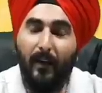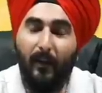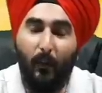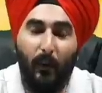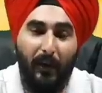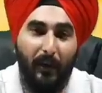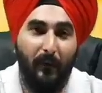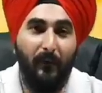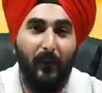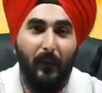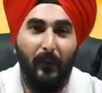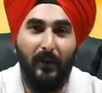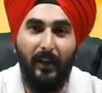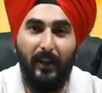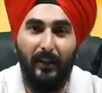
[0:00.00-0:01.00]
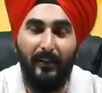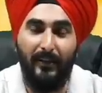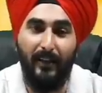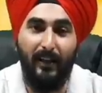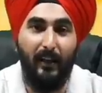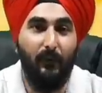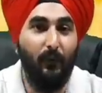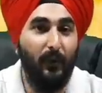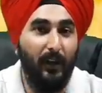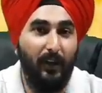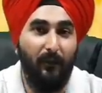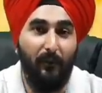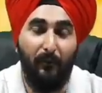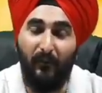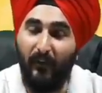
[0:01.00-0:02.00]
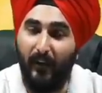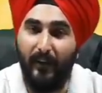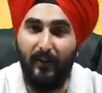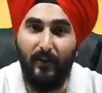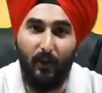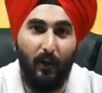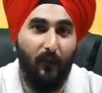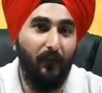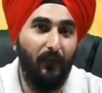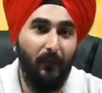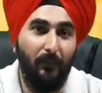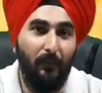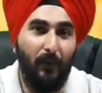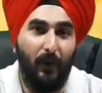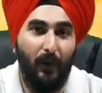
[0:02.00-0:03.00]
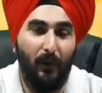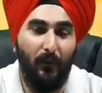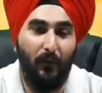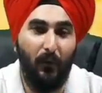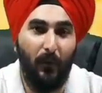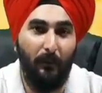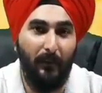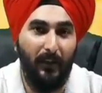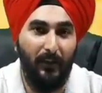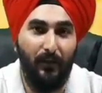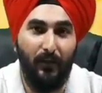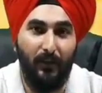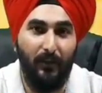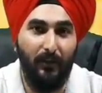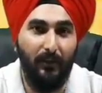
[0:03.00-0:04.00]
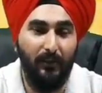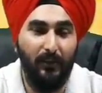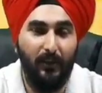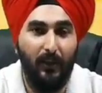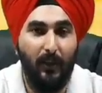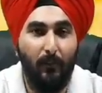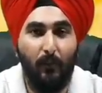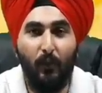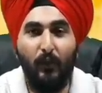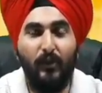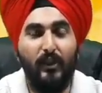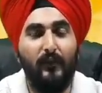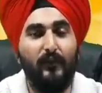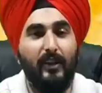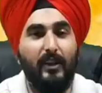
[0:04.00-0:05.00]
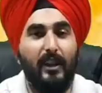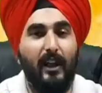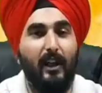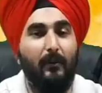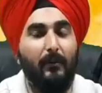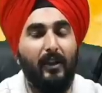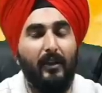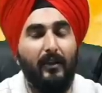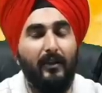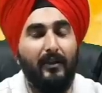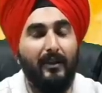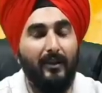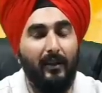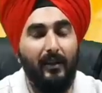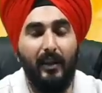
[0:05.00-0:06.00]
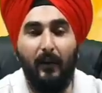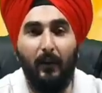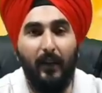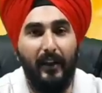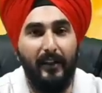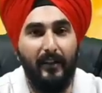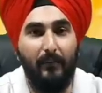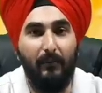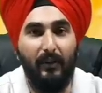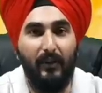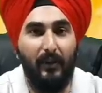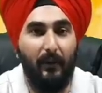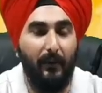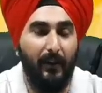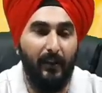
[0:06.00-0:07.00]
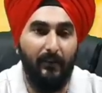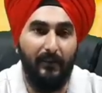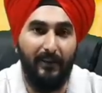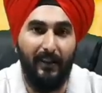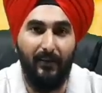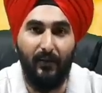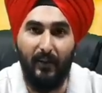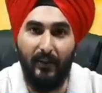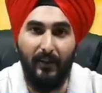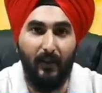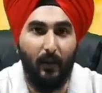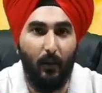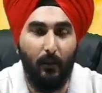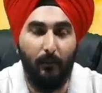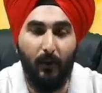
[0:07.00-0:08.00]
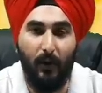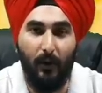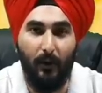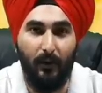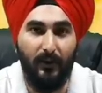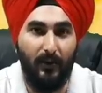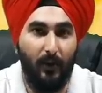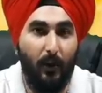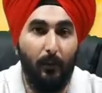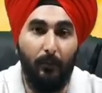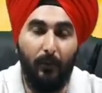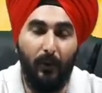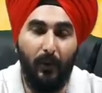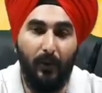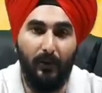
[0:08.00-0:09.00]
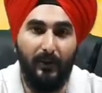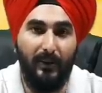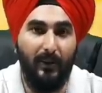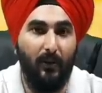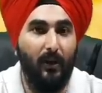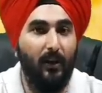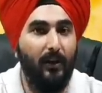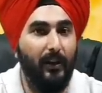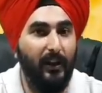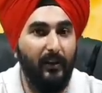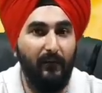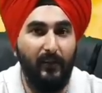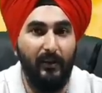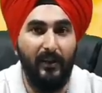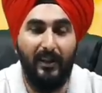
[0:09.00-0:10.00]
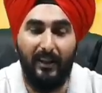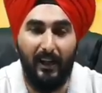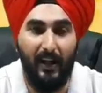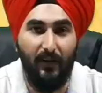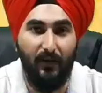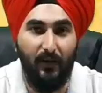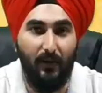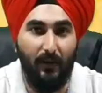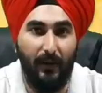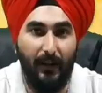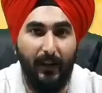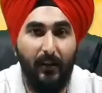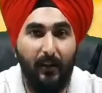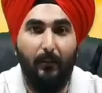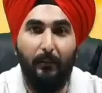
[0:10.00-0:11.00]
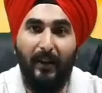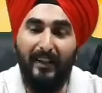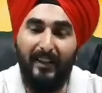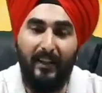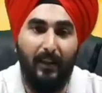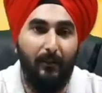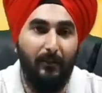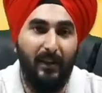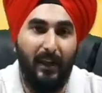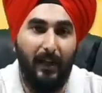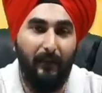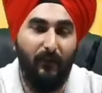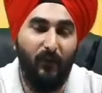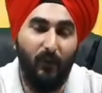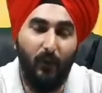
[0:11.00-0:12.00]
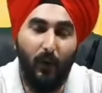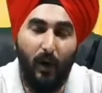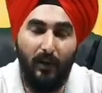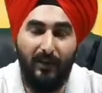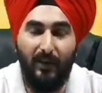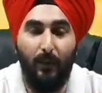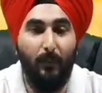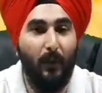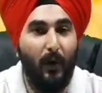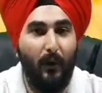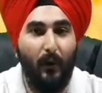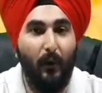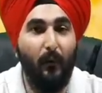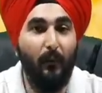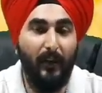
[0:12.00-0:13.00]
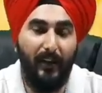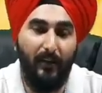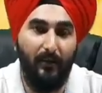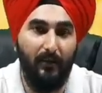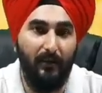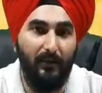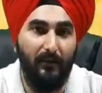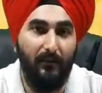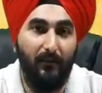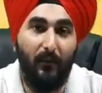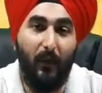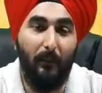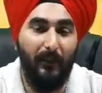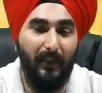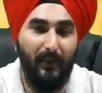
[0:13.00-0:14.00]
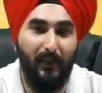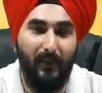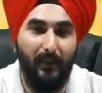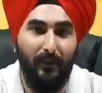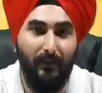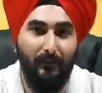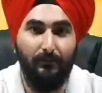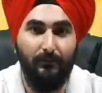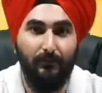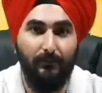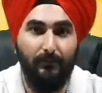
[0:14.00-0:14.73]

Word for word: are quite a few things that we friends often borrow from each other. Most of the time it is study-related material such as notebooks or books or even stationery. But sometimes we also borrow vehicles from each other.